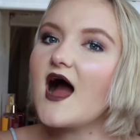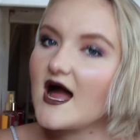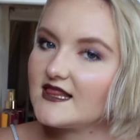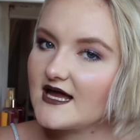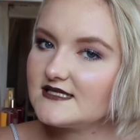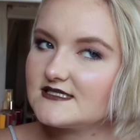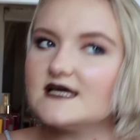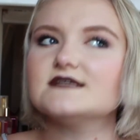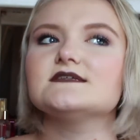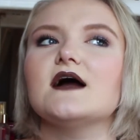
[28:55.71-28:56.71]
I liked
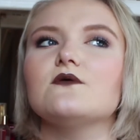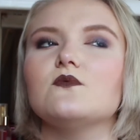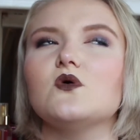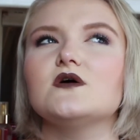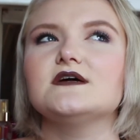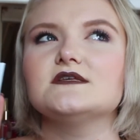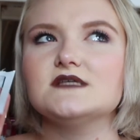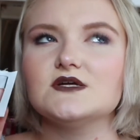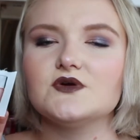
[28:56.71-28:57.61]
this. I would consider